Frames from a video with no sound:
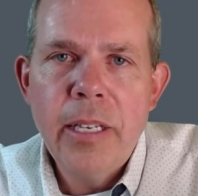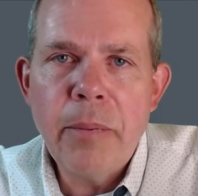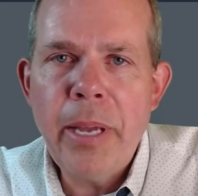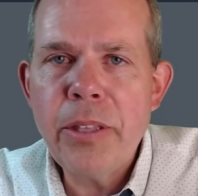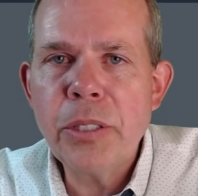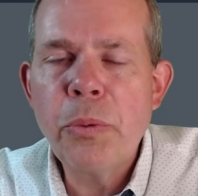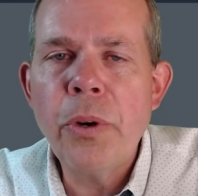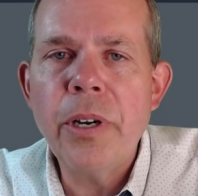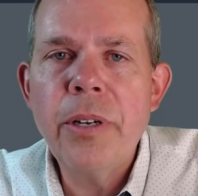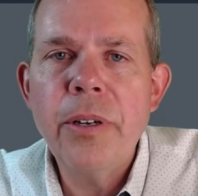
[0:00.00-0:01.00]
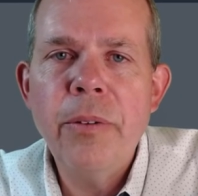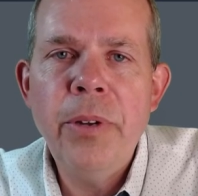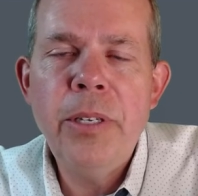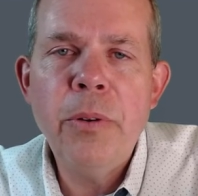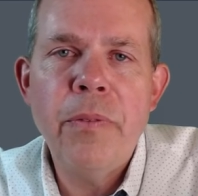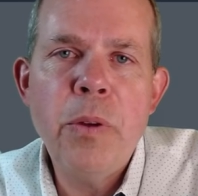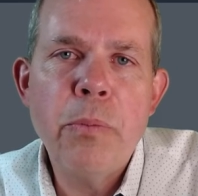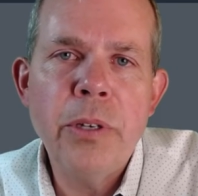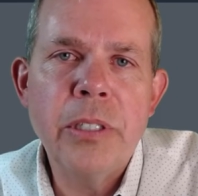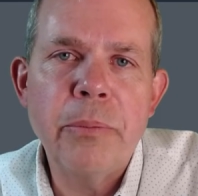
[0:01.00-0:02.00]
To make this work, we do a few
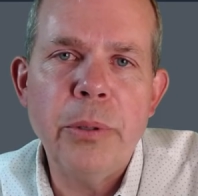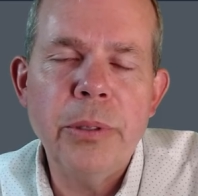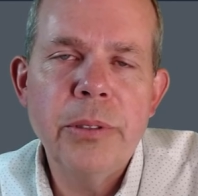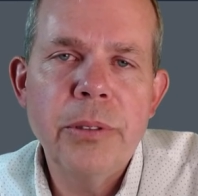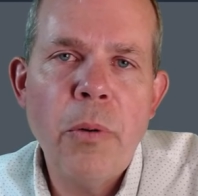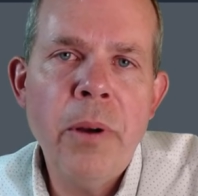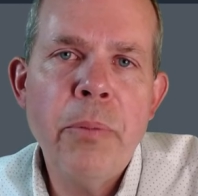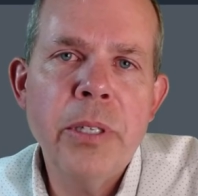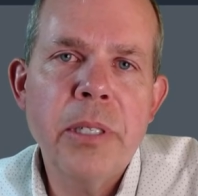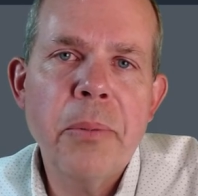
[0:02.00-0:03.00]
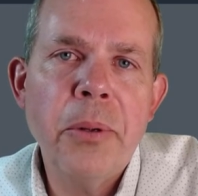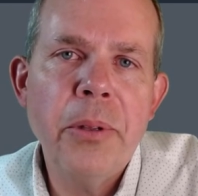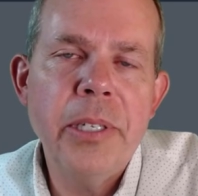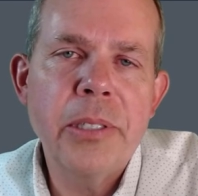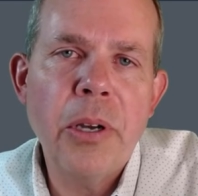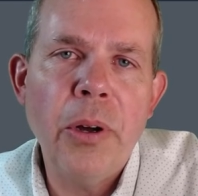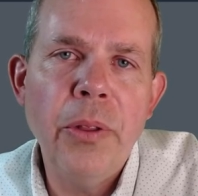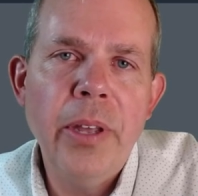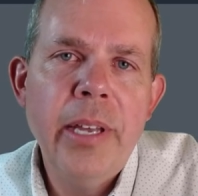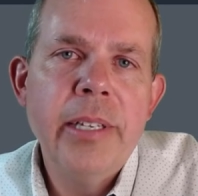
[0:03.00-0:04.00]
principles. One principle is
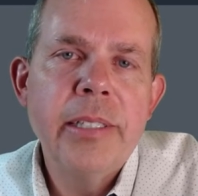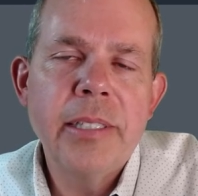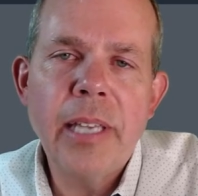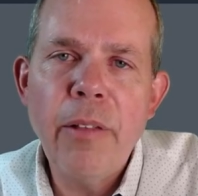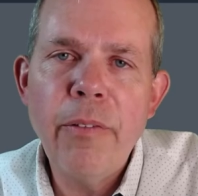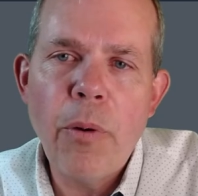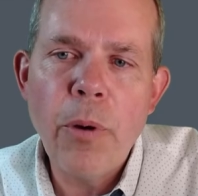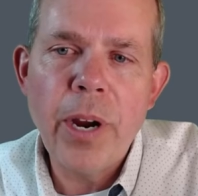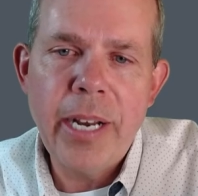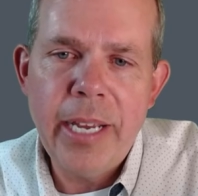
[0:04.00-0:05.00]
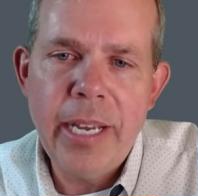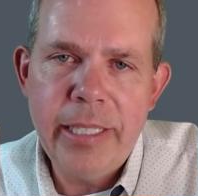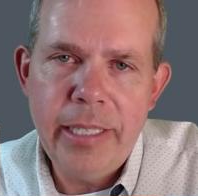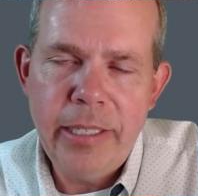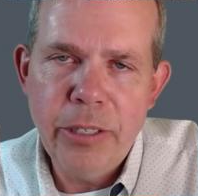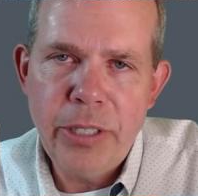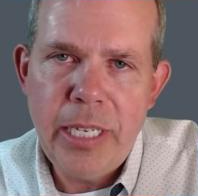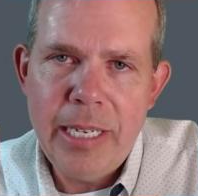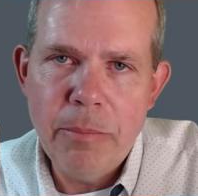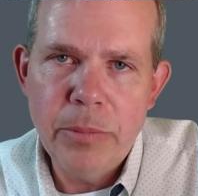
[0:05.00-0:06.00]
called self-organizing your
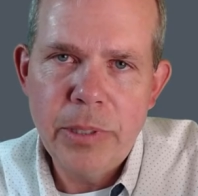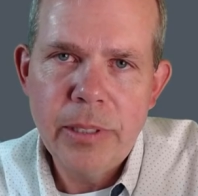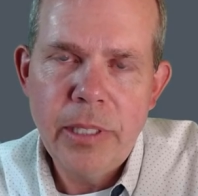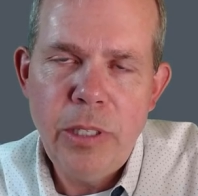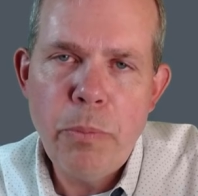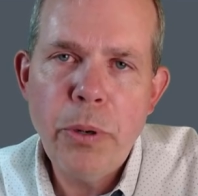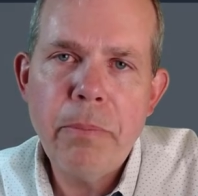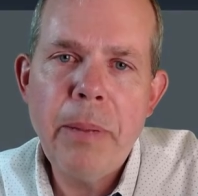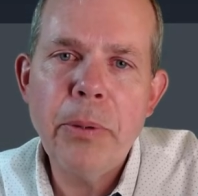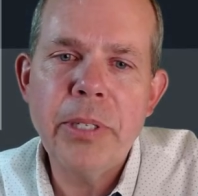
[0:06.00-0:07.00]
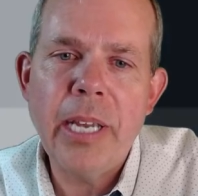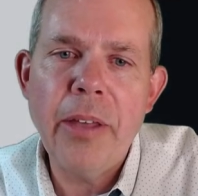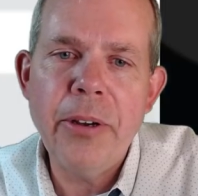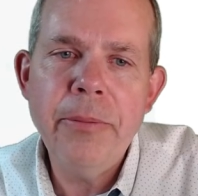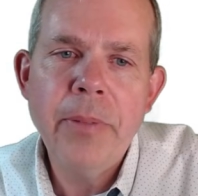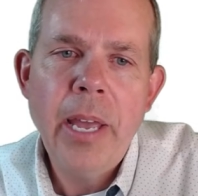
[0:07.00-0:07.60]
teams. You put people together